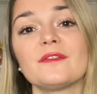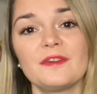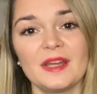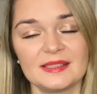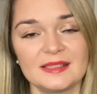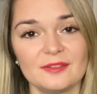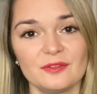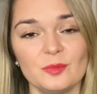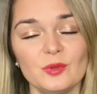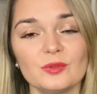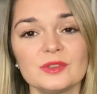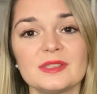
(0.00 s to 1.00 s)
festive
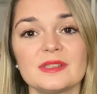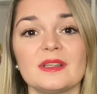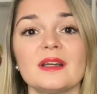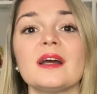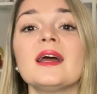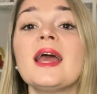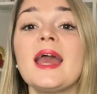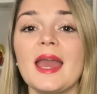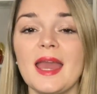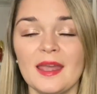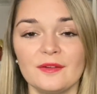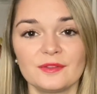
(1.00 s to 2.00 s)
mood
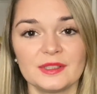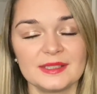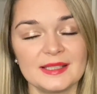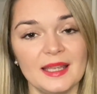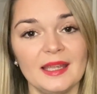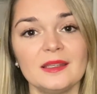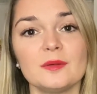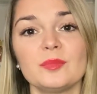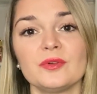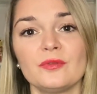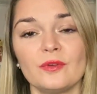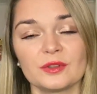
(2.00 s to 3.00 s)
every day
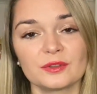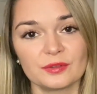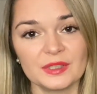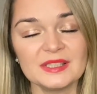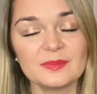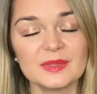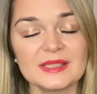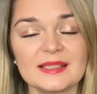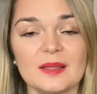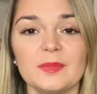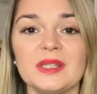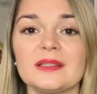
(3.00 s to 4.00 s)
before Christmas,
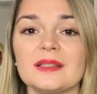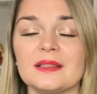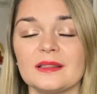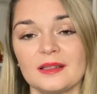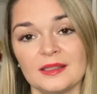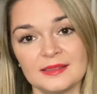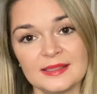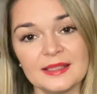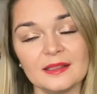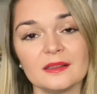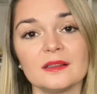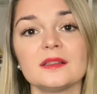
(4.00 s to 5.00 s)
I mean
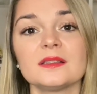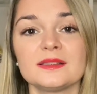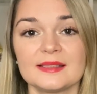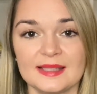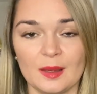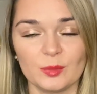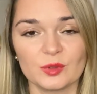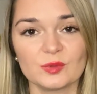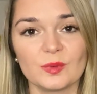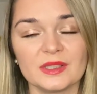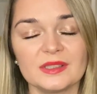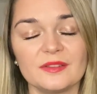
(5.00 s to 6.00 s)
until December
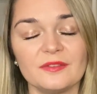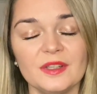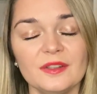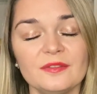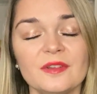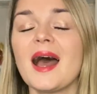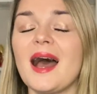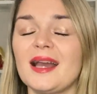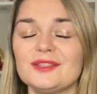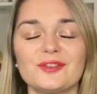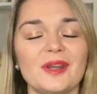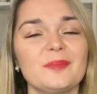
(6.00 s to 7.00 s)
25th. I
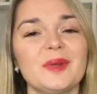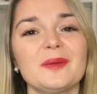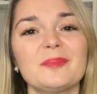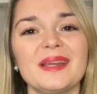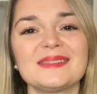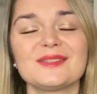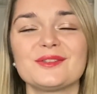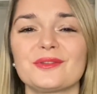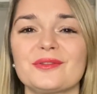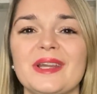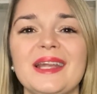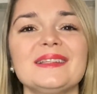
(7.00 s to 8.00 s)
try my best to
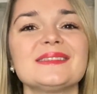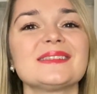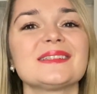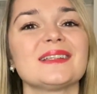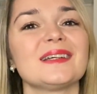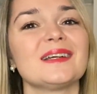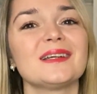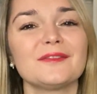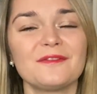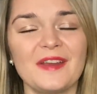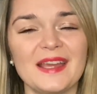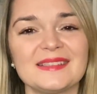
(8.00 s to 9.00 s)
create
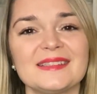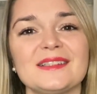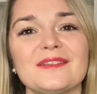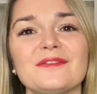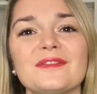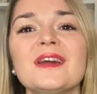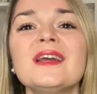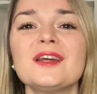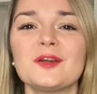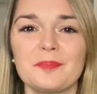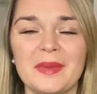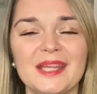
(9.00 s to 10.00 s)
festive
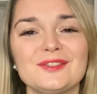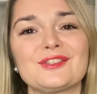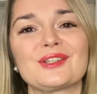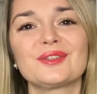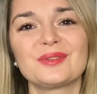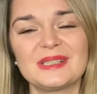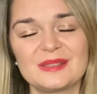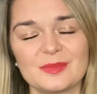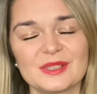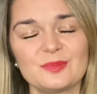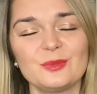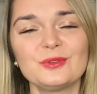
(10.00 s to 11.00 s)
magic
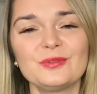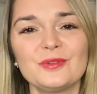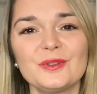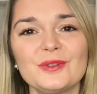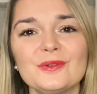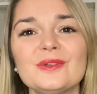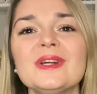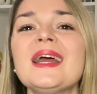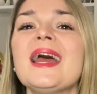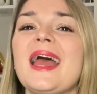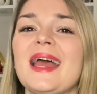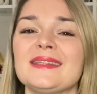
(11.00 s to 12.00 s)
Christmas mood for you,
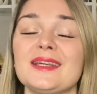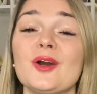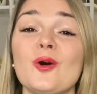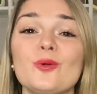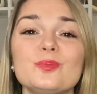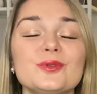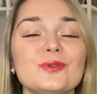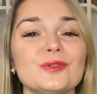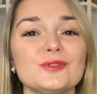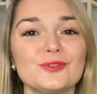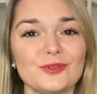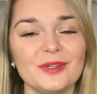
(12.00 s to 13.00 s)
and I hope you
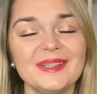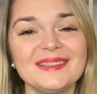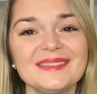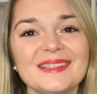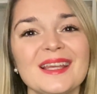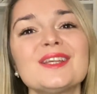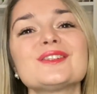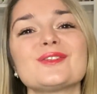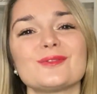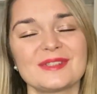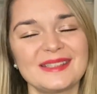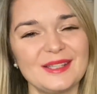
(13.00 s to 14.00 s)
enjoy it.
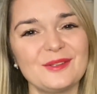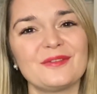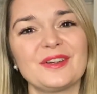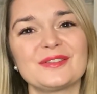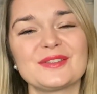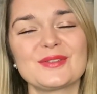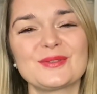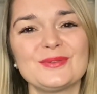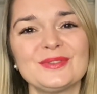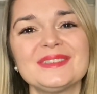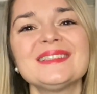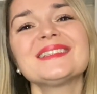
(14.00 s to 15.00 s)
So see you very soon.